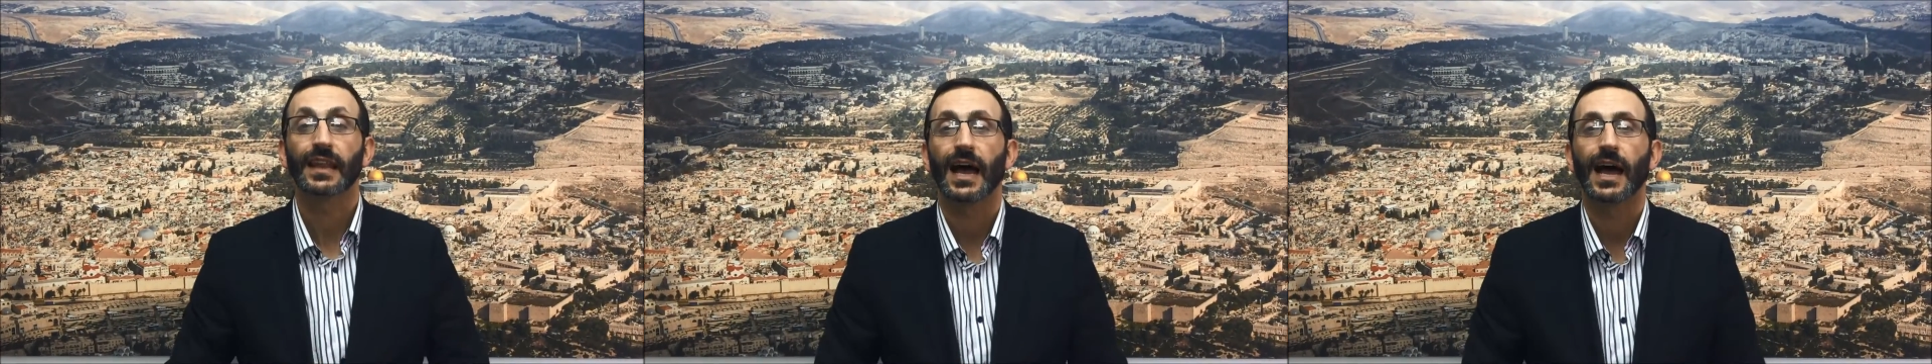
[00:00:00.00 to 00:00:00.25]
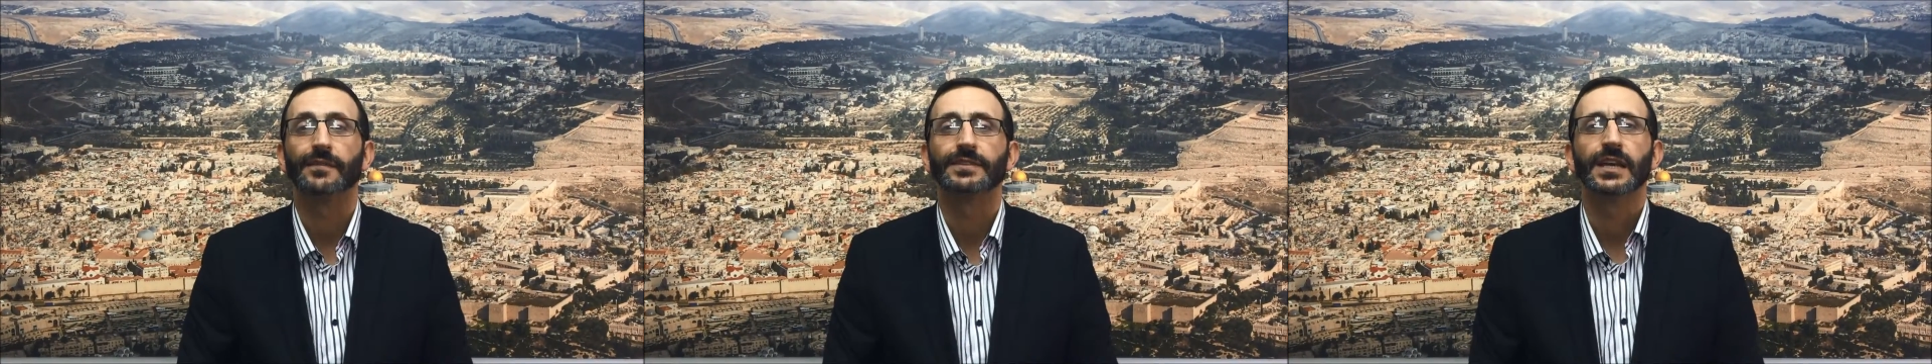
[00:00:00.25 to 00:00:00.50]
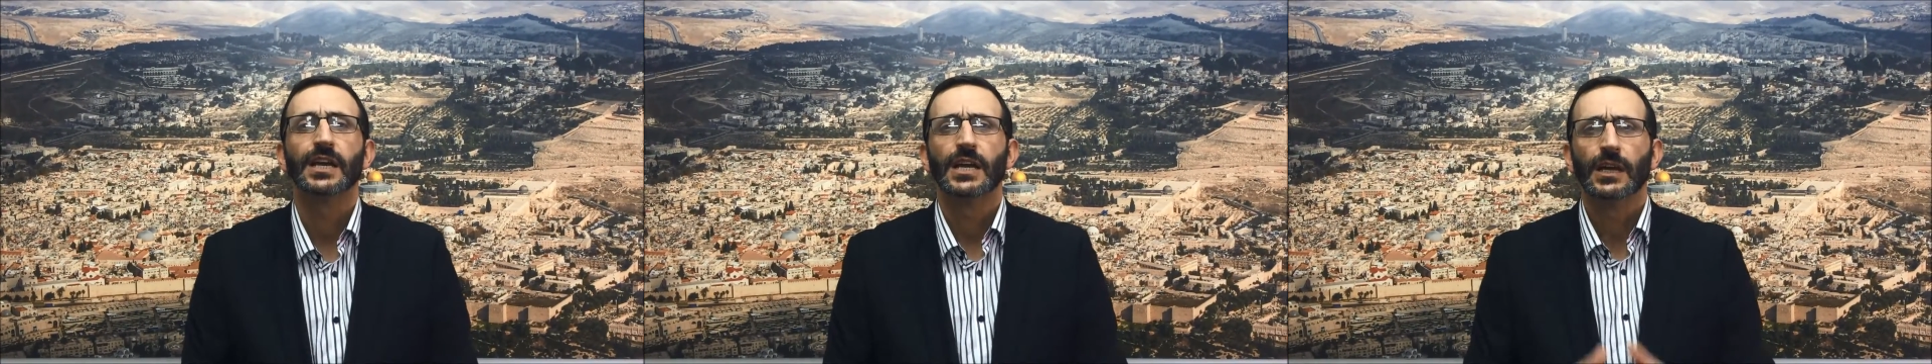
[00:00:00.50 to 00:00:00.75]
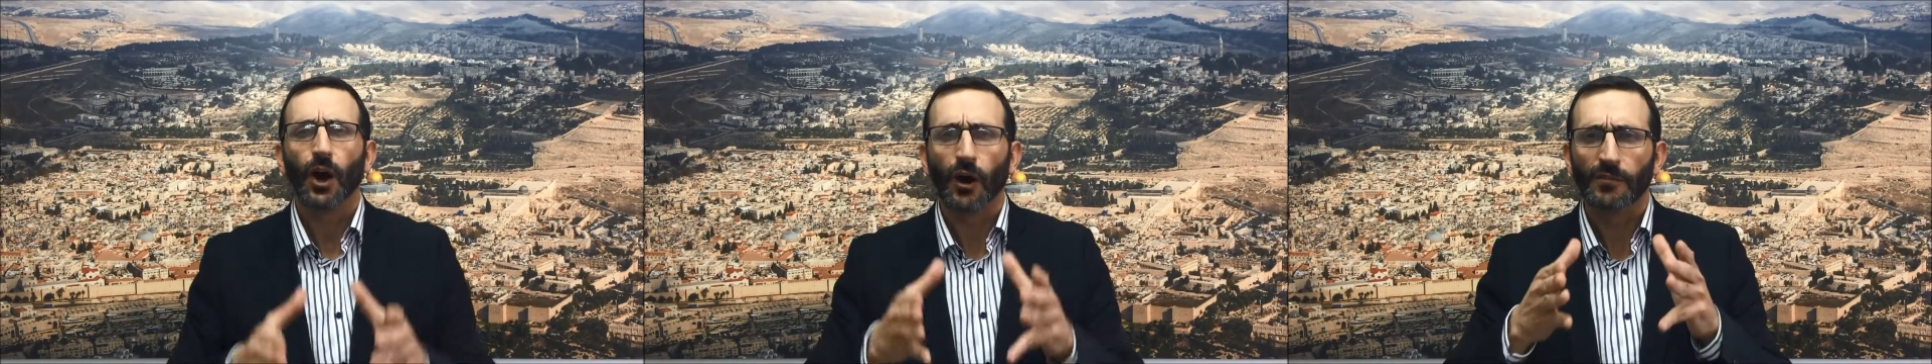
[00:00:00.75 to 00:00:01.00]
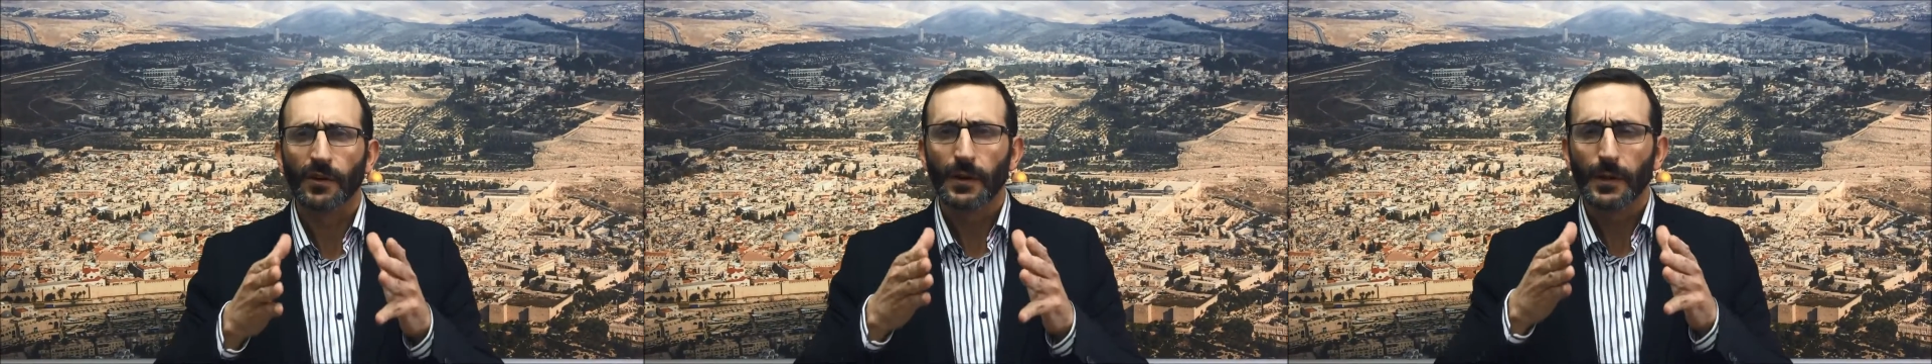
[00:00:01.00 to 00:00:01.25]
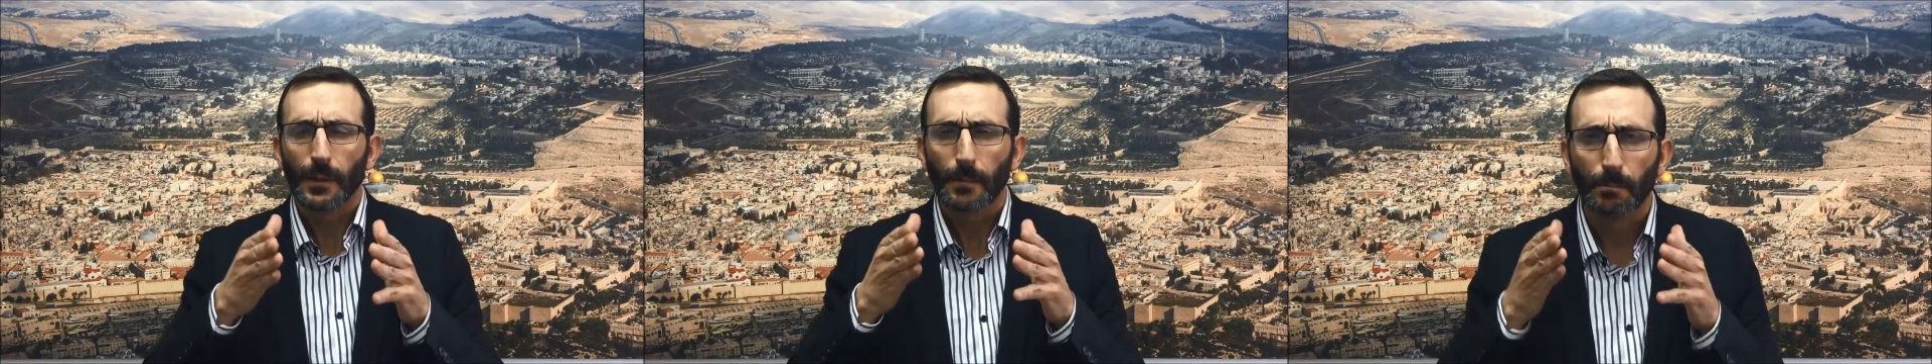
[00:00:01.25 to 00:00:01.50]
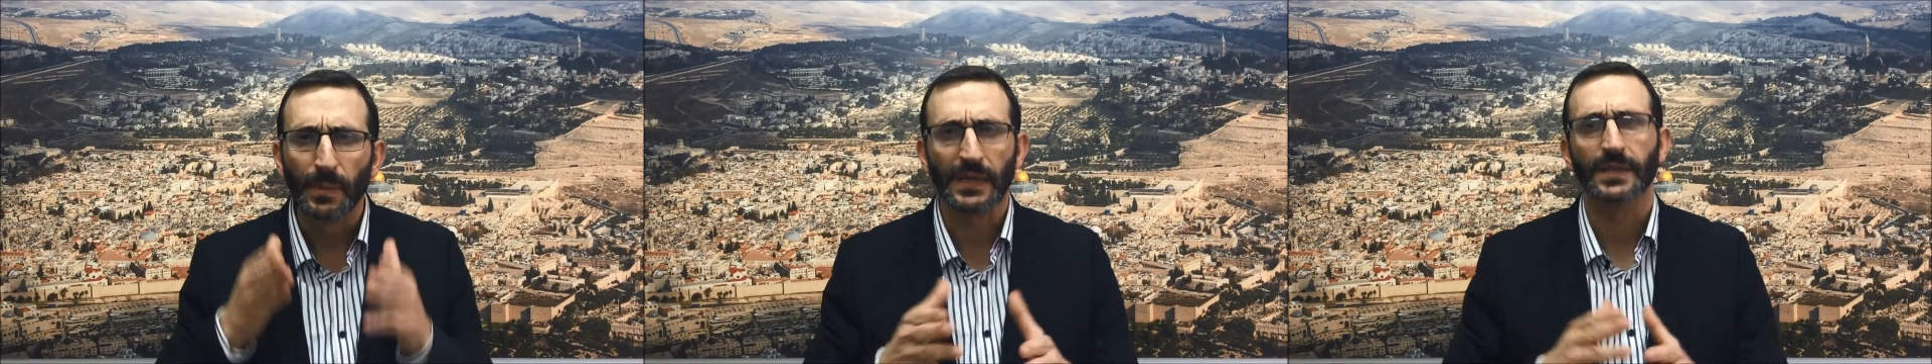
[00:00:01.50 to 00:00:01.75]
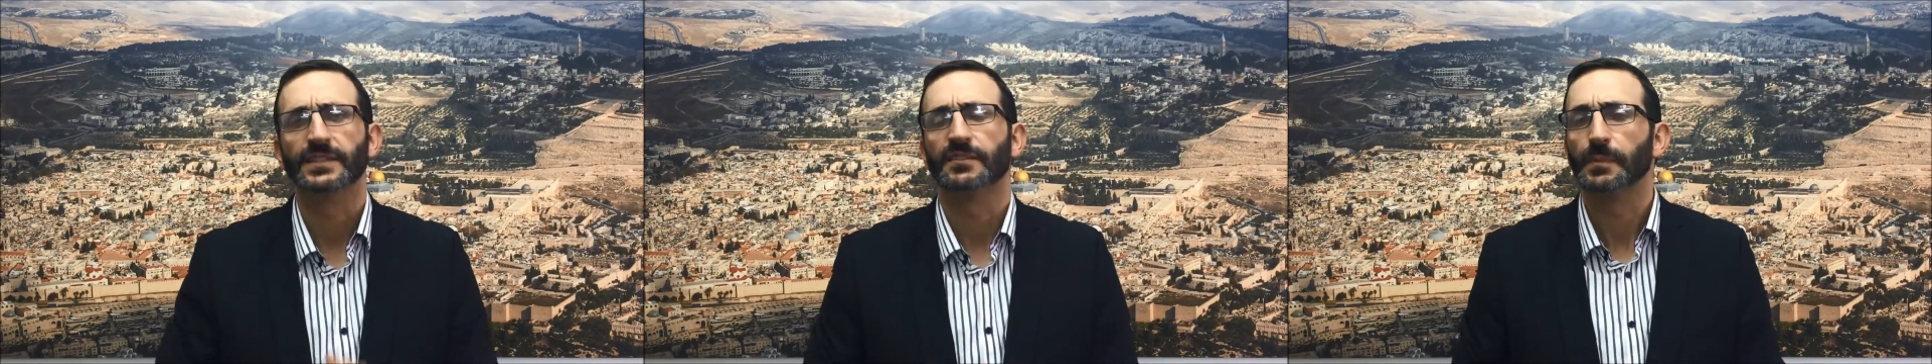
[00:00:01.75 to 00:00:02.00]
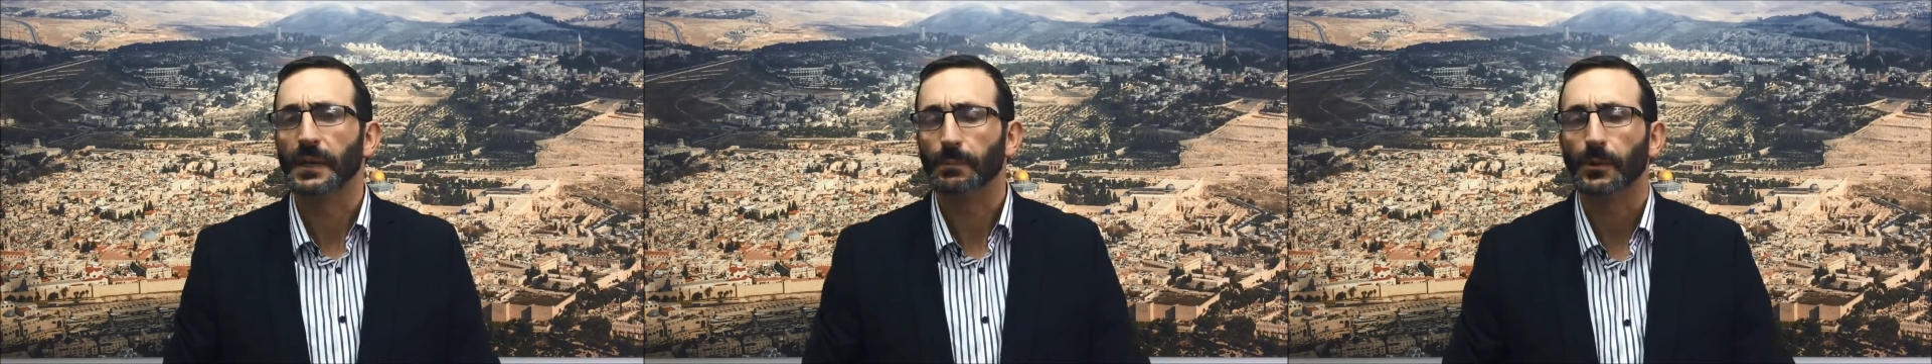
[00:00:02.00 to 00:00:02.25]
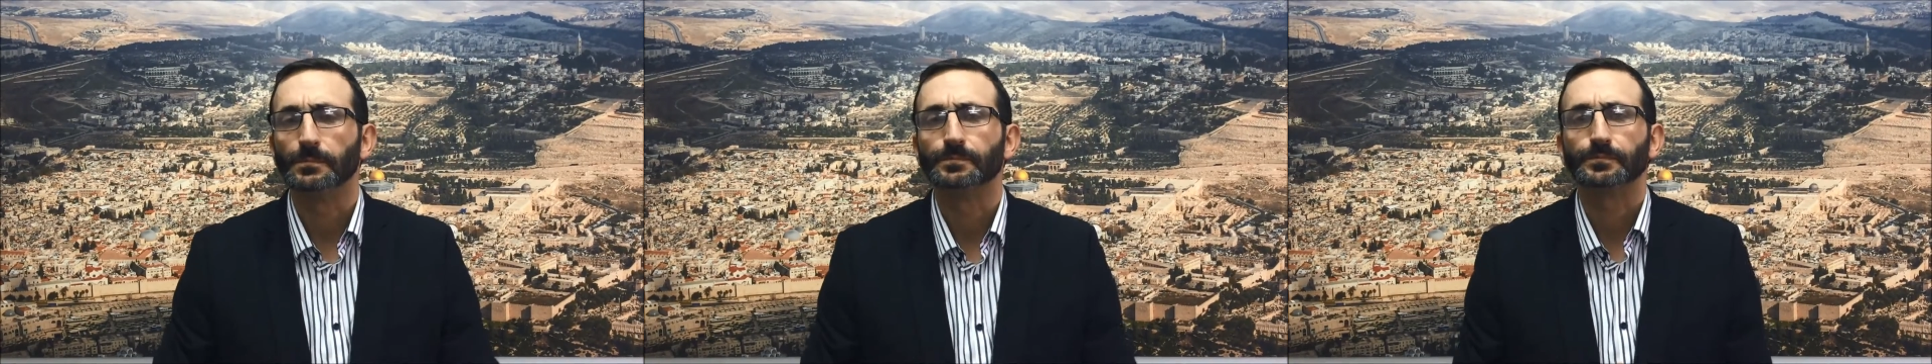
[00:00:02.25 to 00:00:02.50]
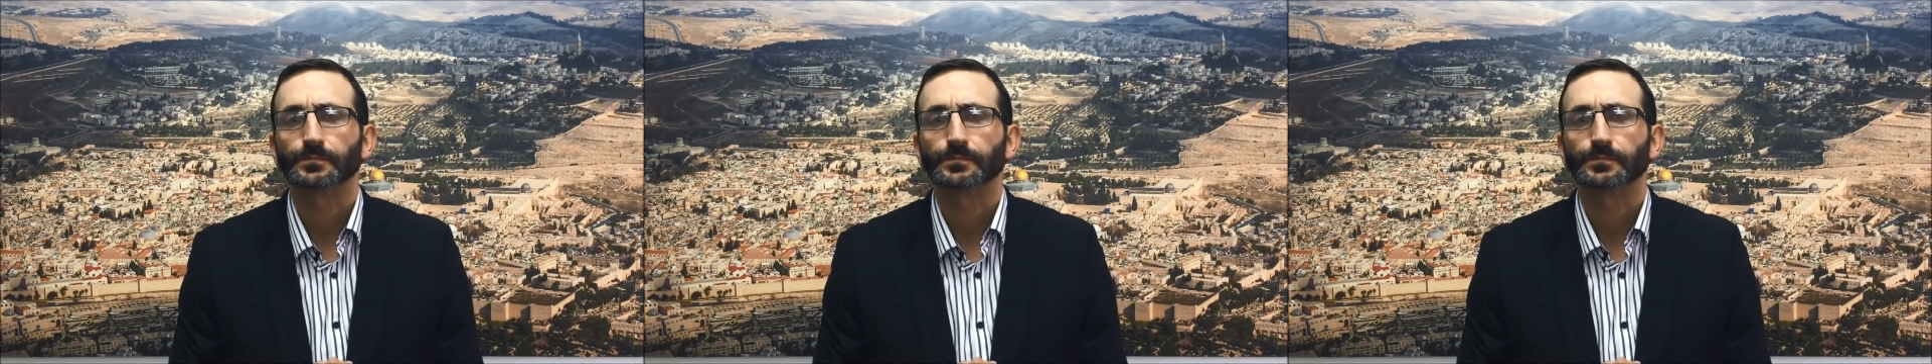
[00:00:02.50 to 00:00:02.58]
lives of billions of people.